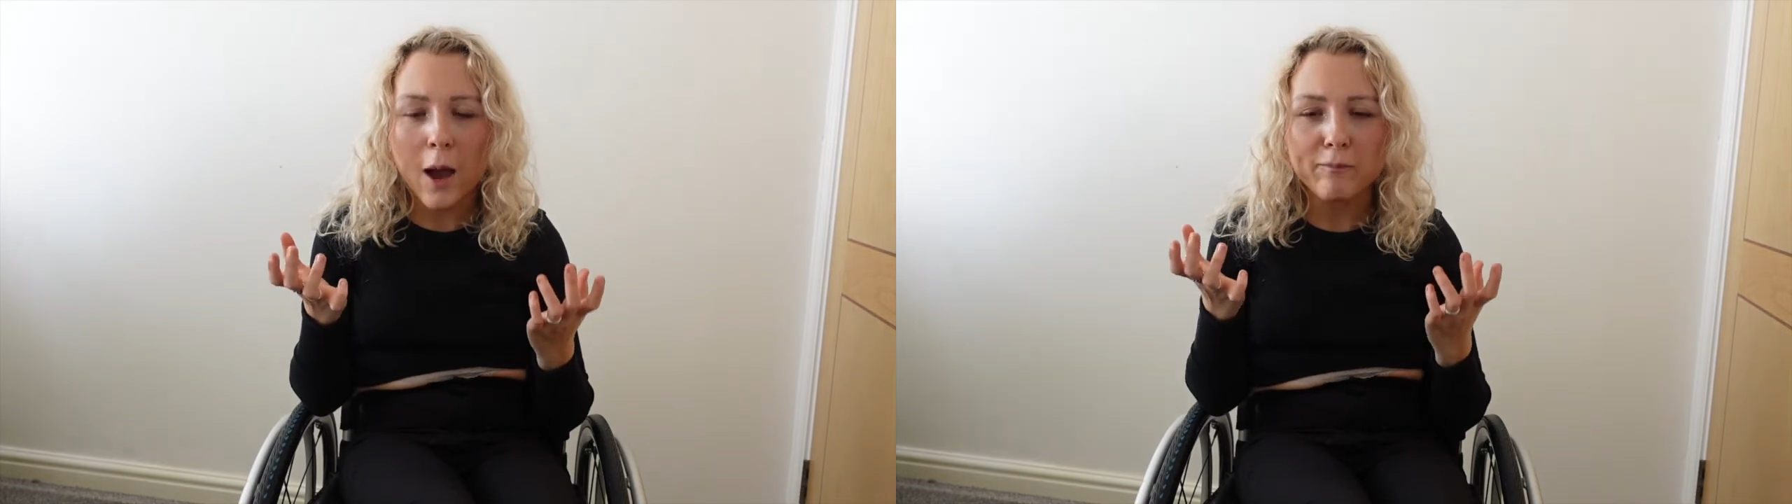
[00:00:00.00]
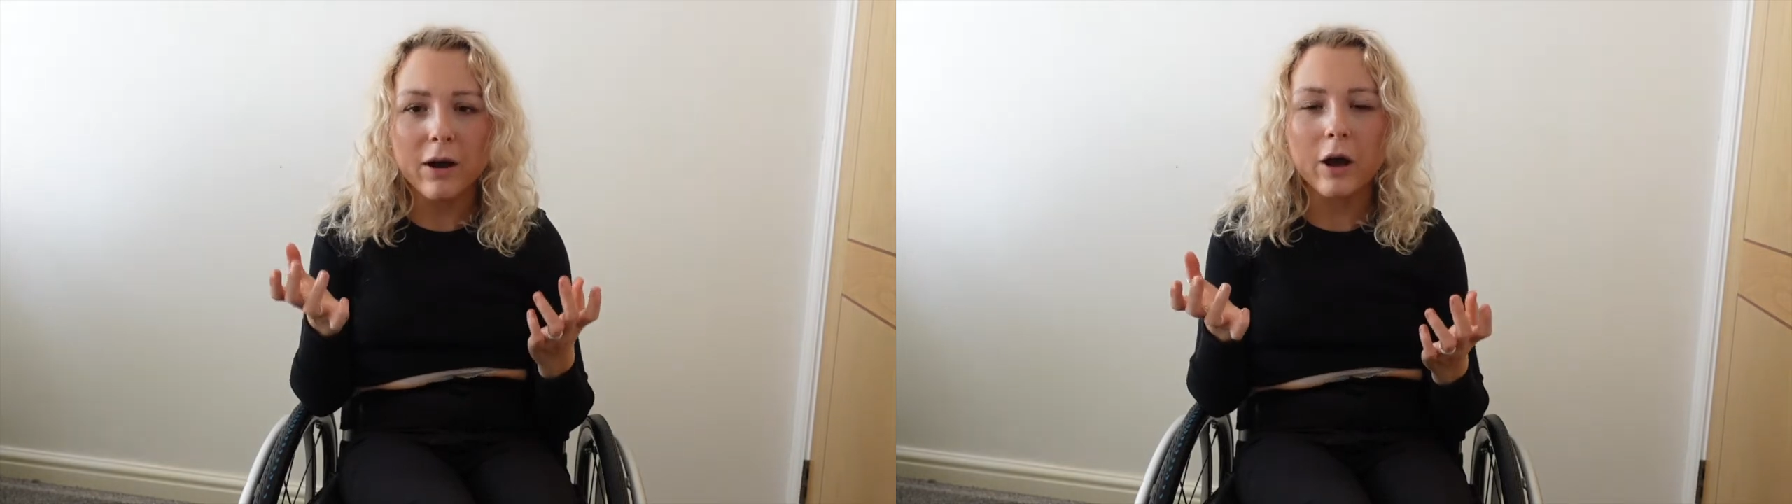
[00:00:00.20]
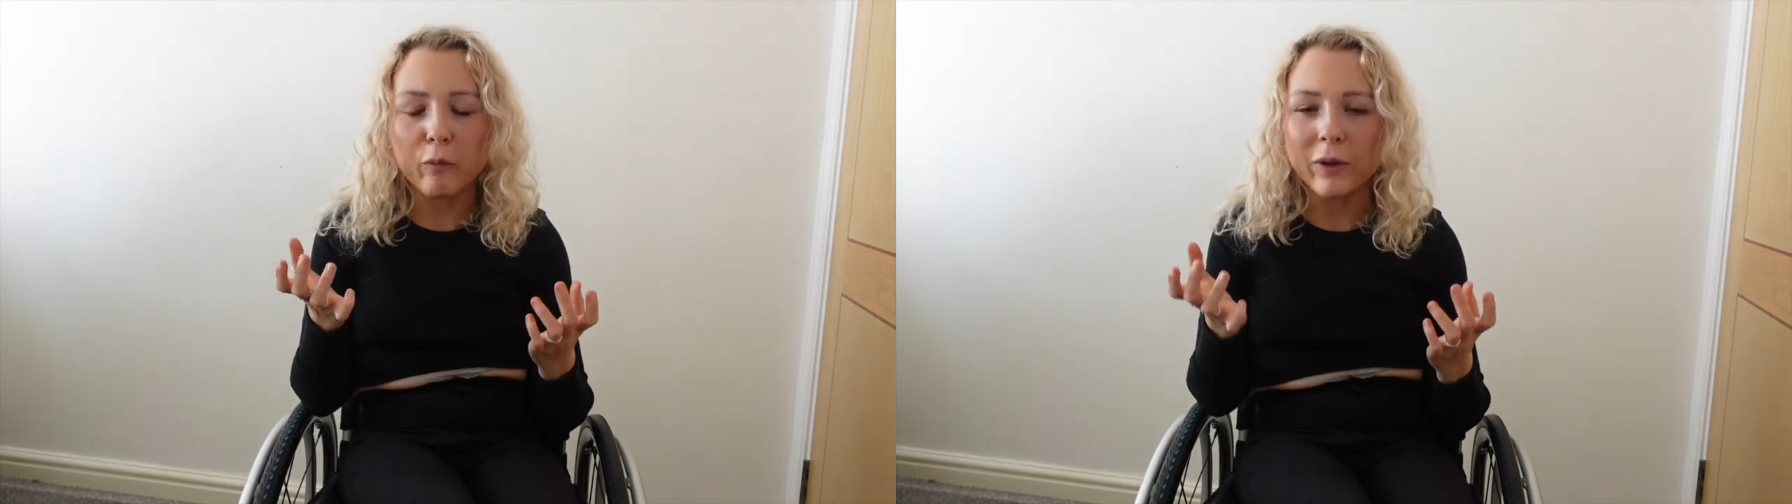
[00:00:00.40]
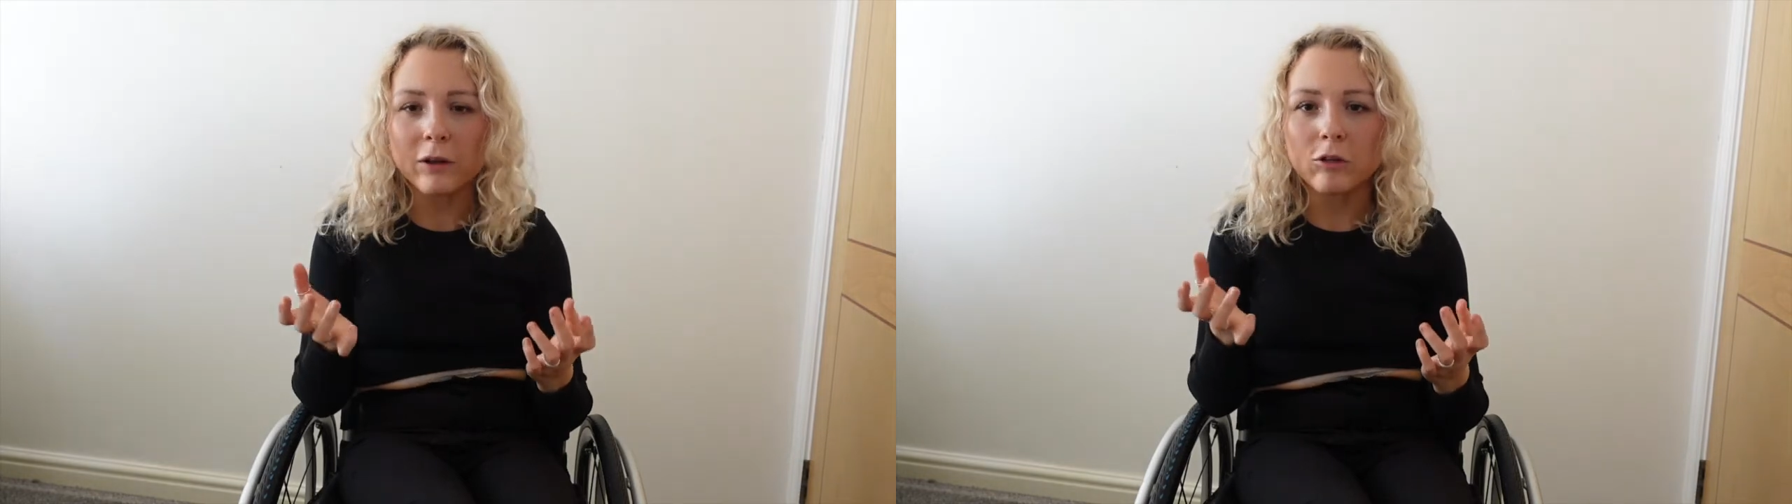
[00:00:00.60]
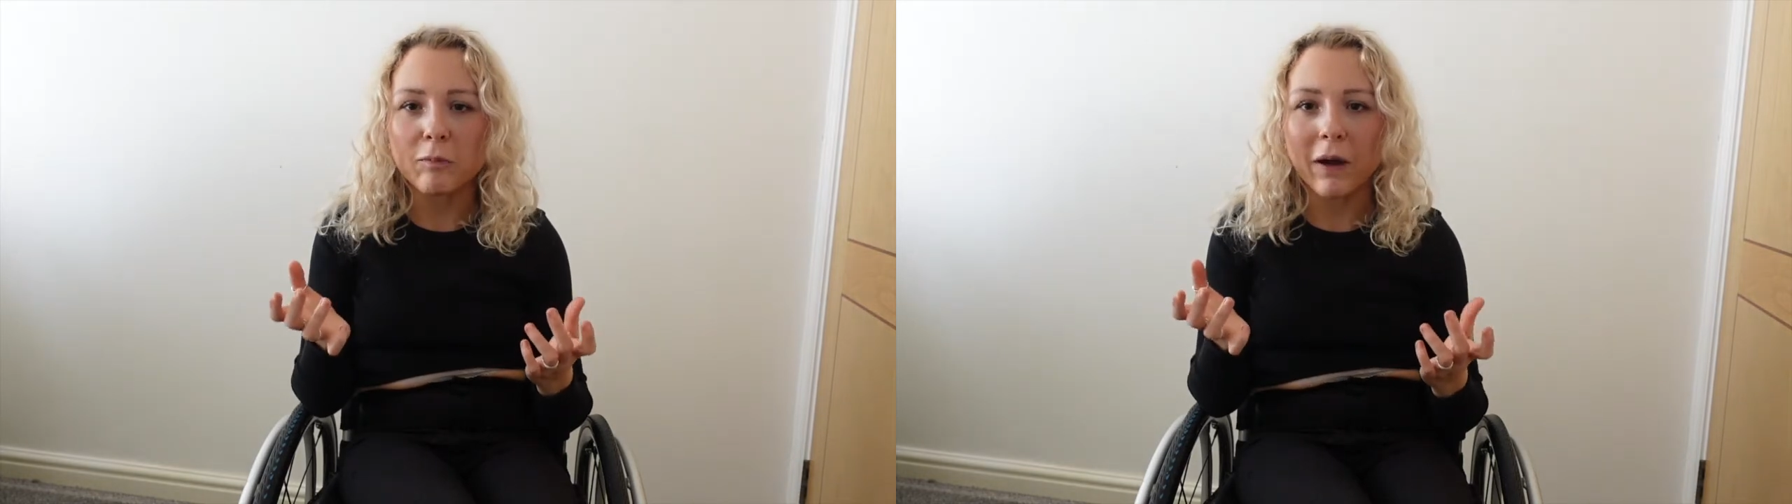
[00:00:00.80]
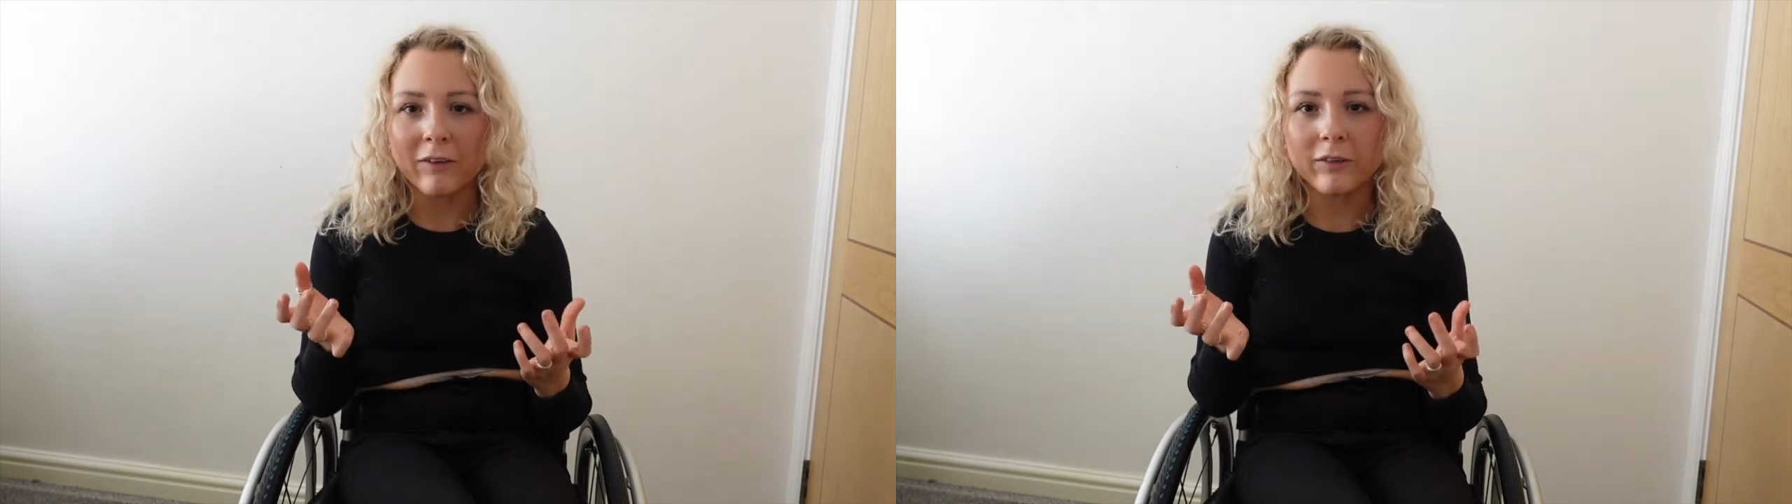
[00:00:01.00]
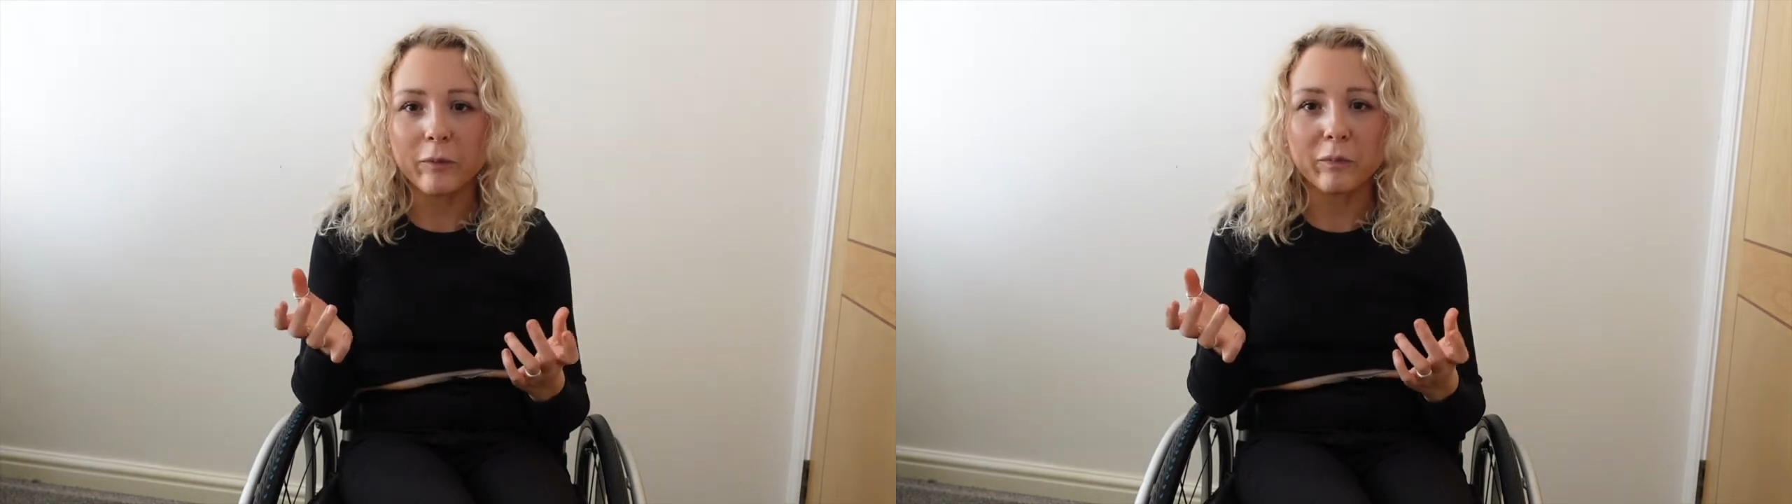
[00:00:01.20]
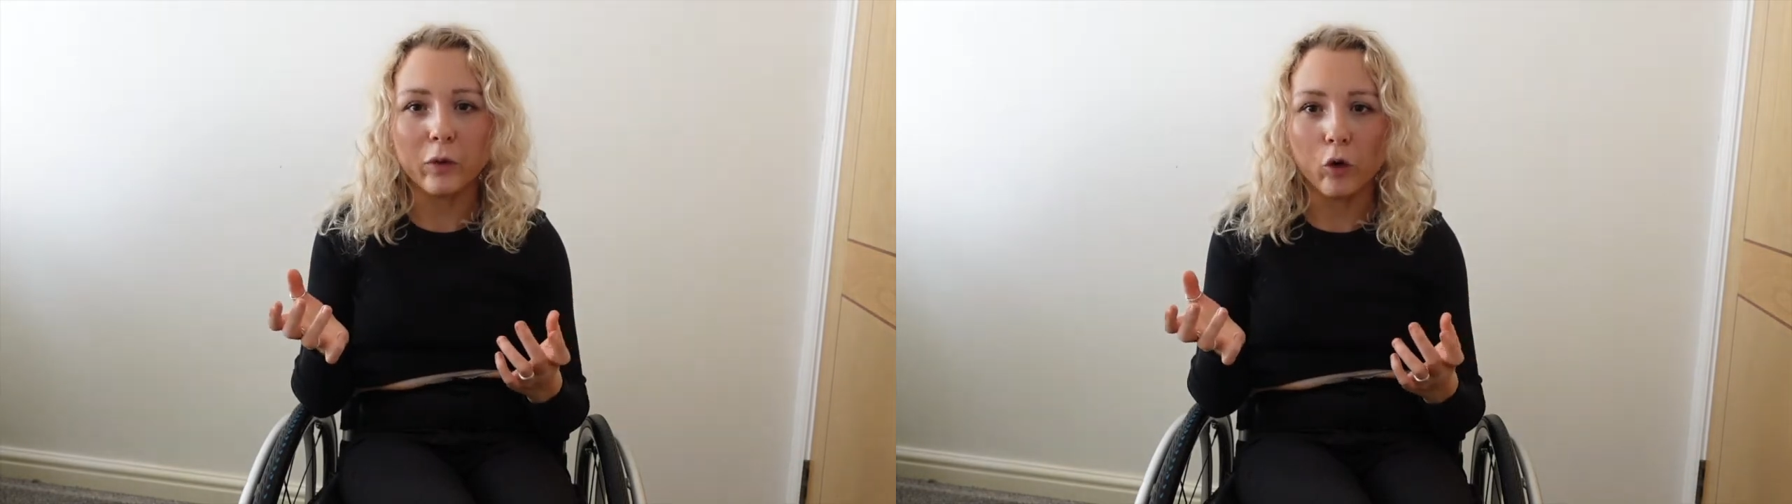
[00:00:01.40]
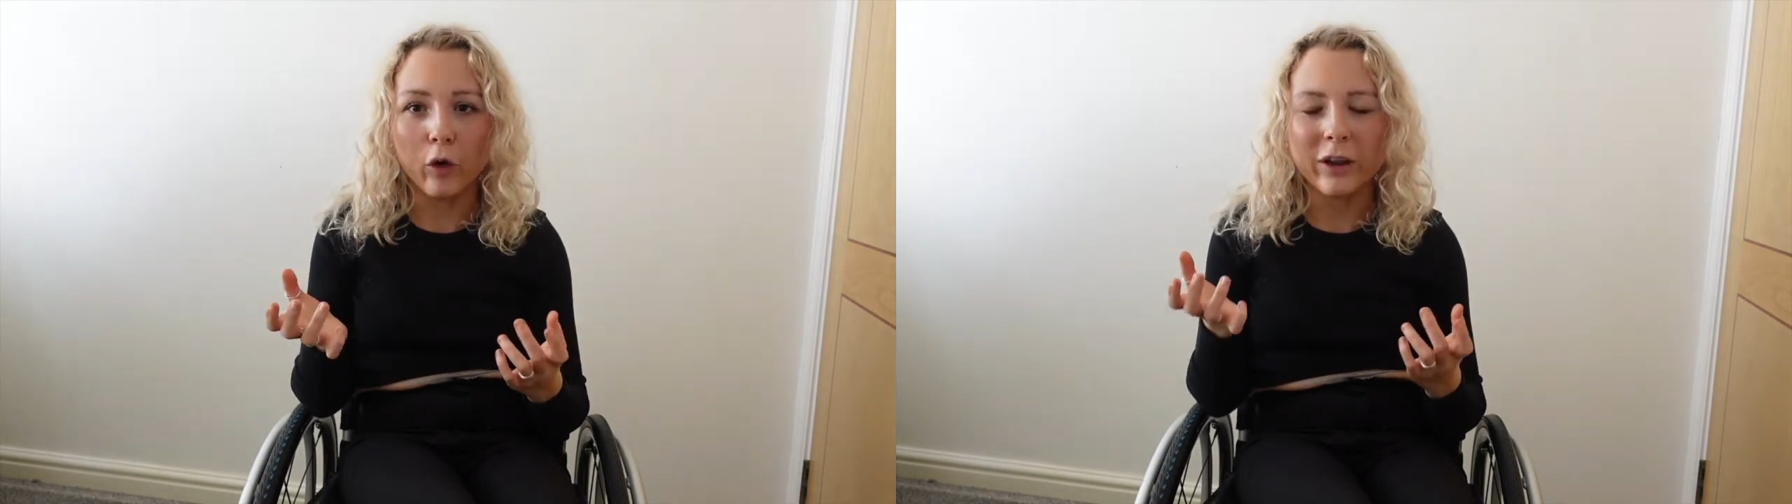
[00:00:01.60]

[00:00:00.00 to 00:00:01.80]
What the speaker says: but wheelchair basketball